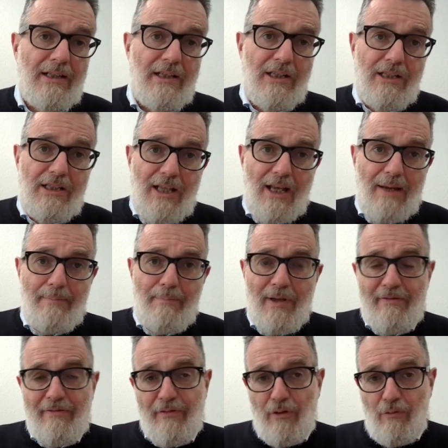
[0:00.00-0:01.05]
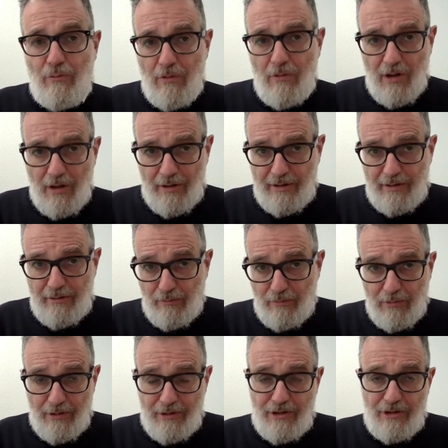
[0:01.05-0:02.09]
stepping forward
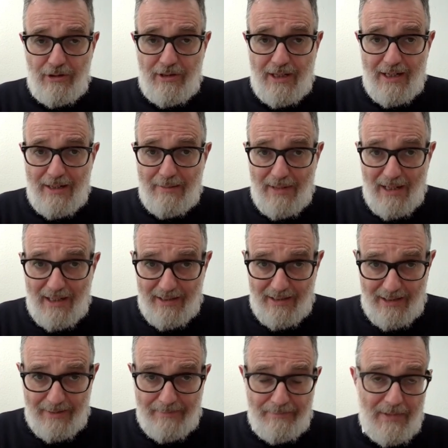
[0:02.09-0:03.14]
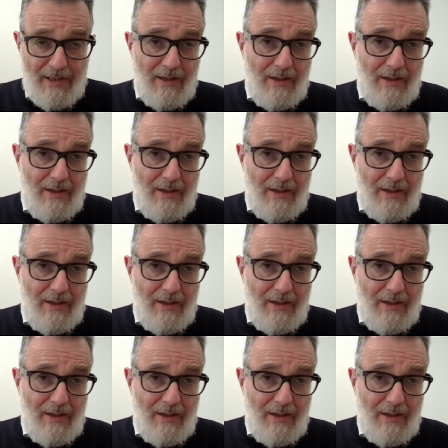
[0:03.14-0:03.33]
towards sustainability,